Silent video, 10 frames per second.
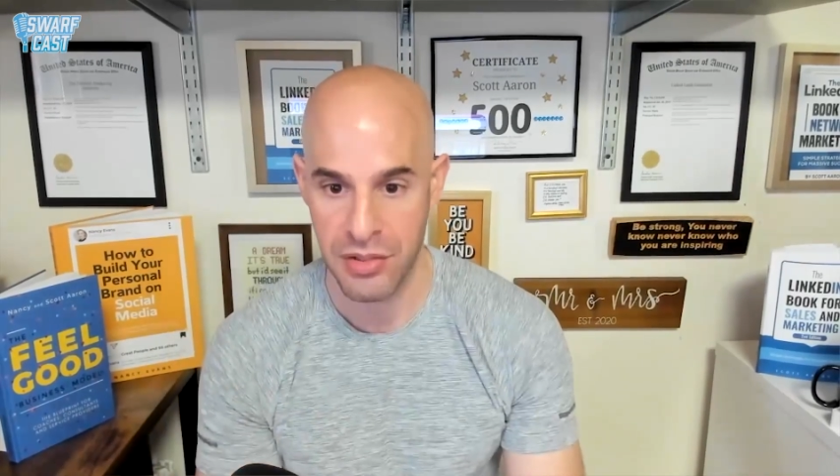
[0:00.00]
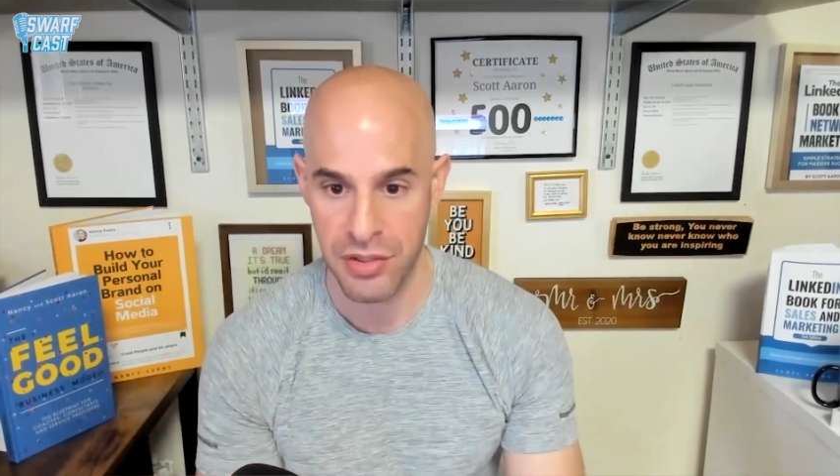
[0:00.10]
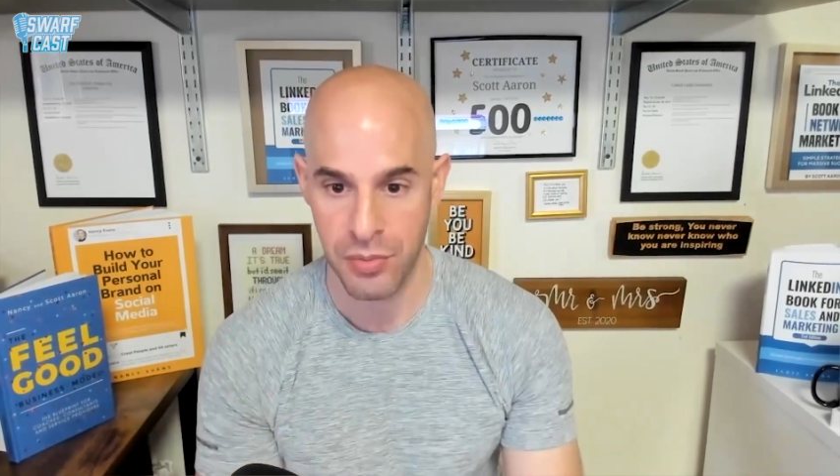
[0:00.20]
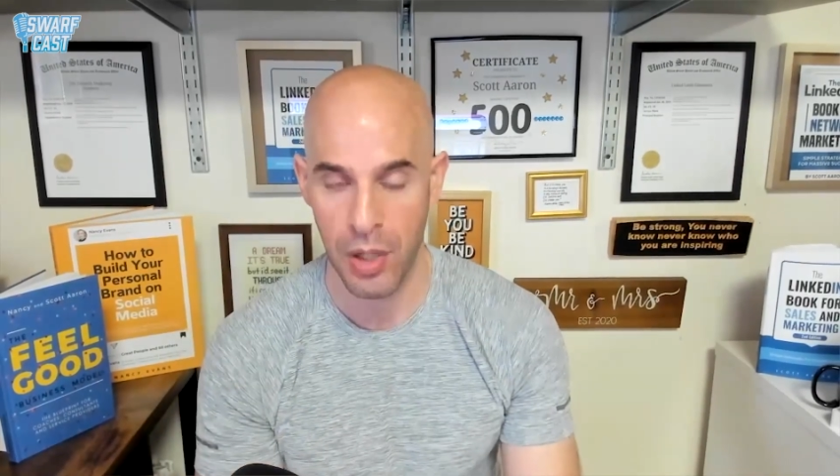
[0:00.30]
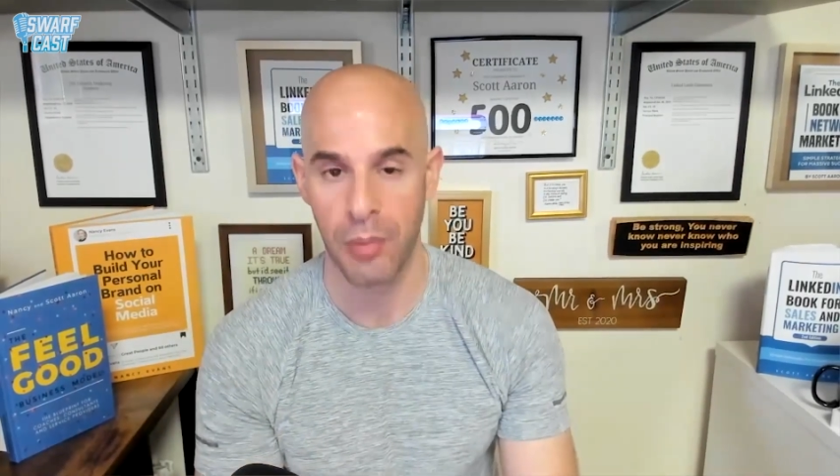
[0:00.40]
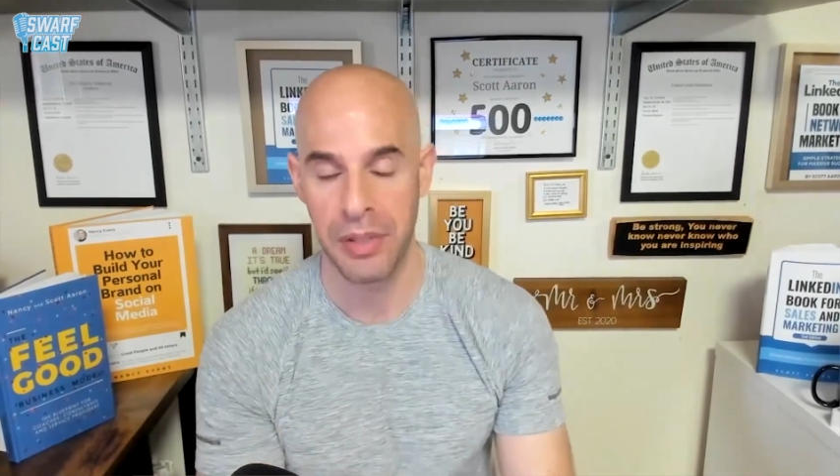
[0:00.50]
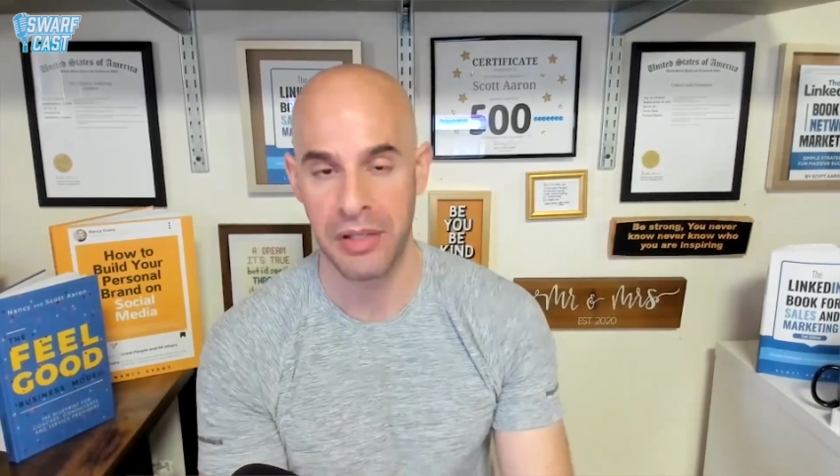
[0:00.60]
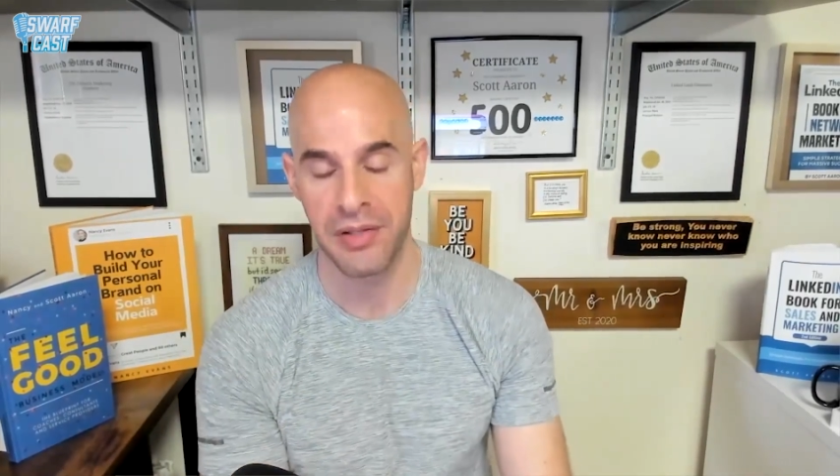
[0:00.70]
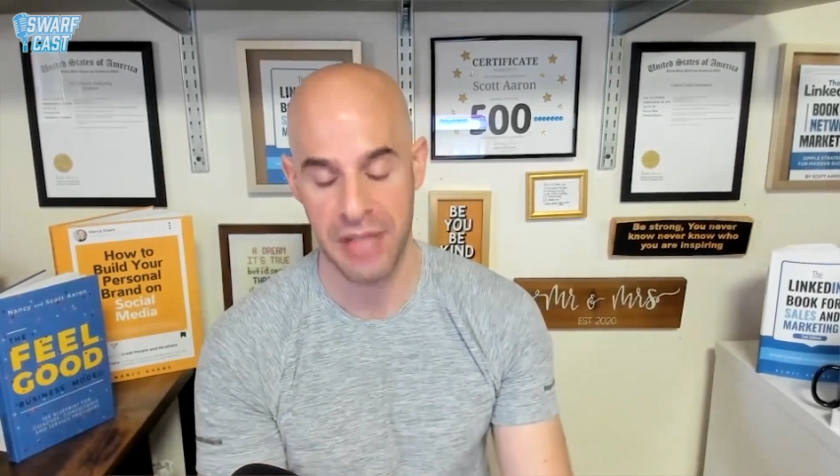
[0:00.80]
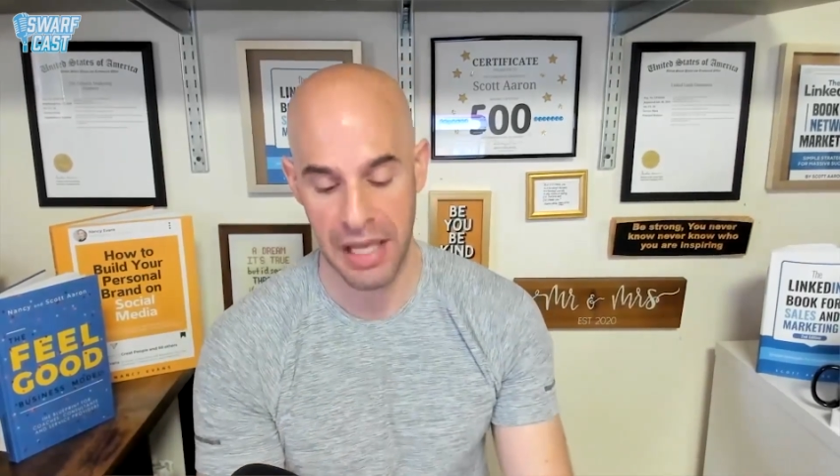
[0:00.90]
as well.
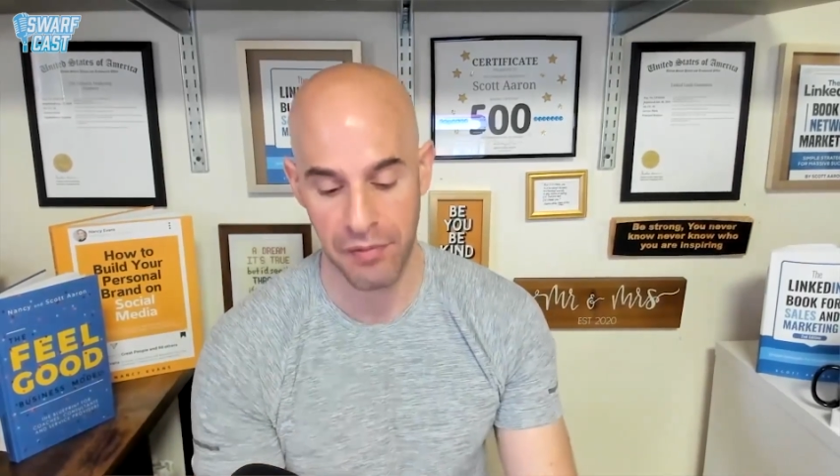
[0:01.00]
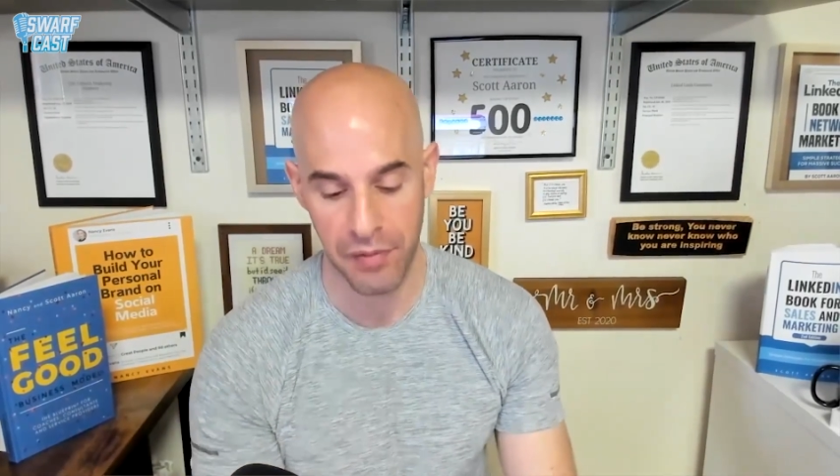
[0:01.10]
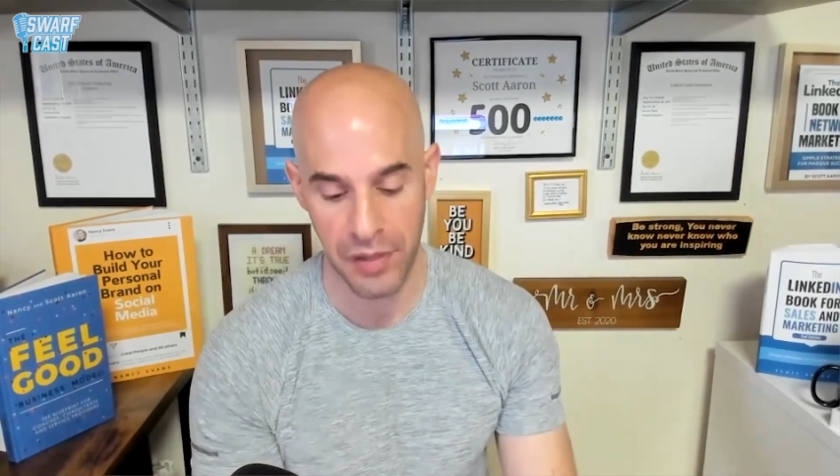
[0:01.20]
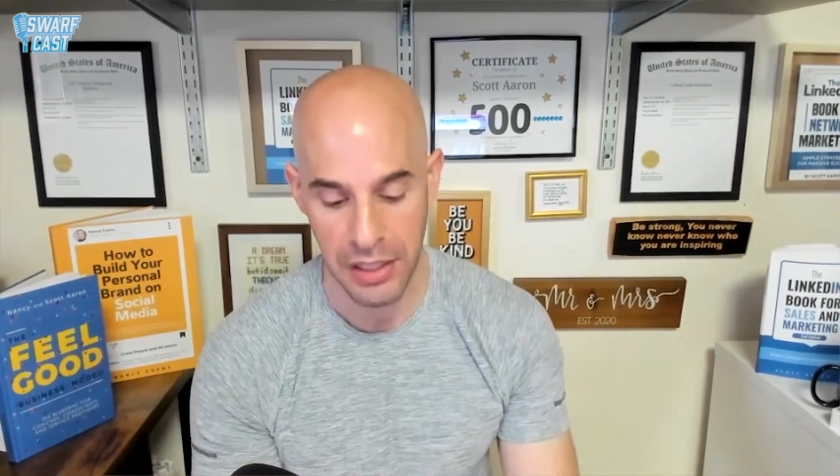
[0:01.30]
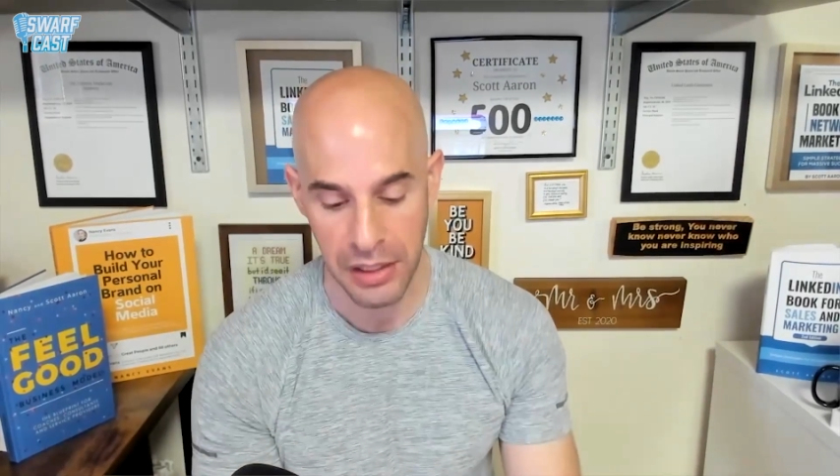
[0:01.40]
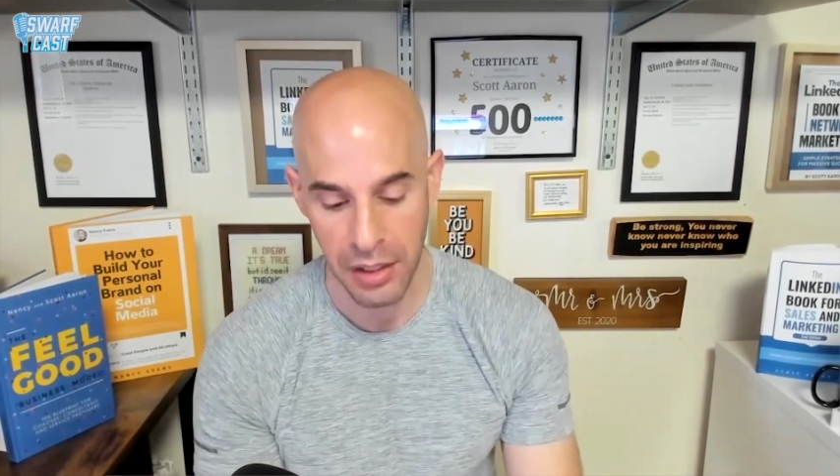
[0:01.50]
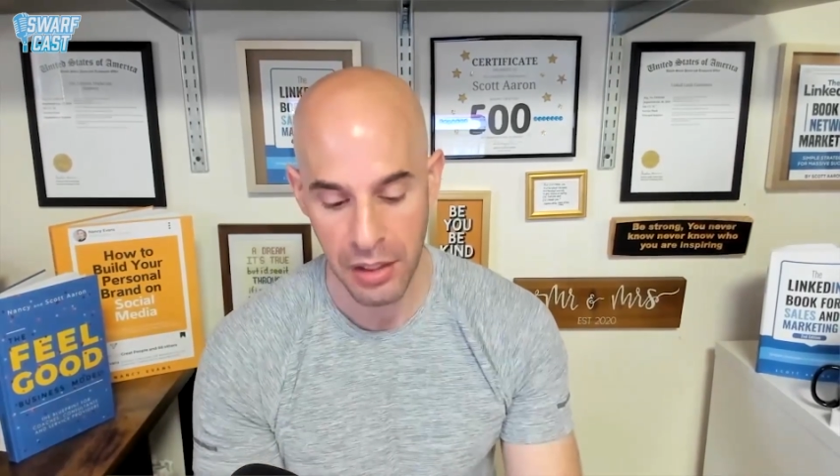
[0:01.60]
Because every